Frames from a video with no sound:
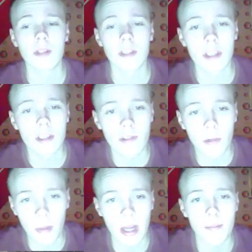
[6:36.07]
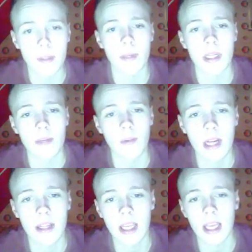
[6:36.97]
but just from my
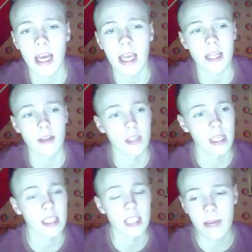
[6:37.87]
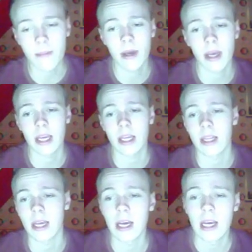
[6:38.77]
perspective, what I think I can use against him.
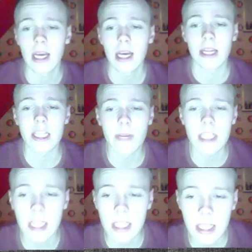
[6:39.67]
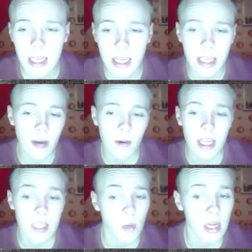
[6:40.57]
And that's basically, he
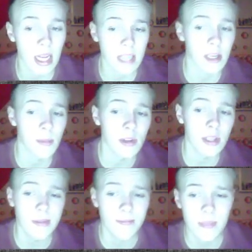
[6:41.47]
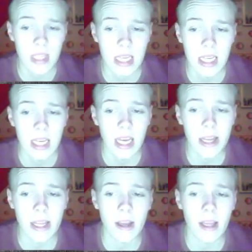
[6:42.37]
only has 1 electric immunity,
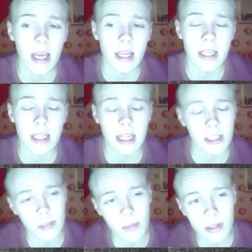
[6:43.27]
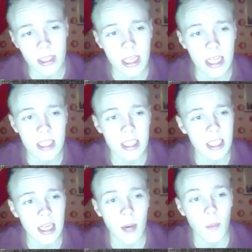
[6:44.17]
and that electric immunity
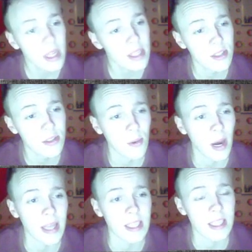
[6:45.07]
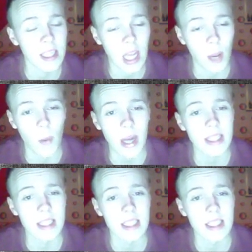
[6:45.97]
is weak to ice
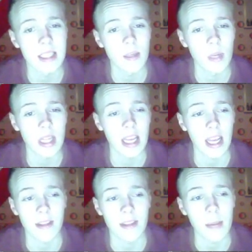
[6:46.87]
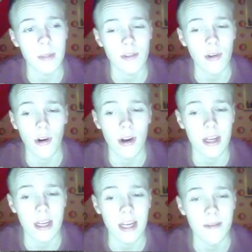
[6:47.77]
quite with like a ×4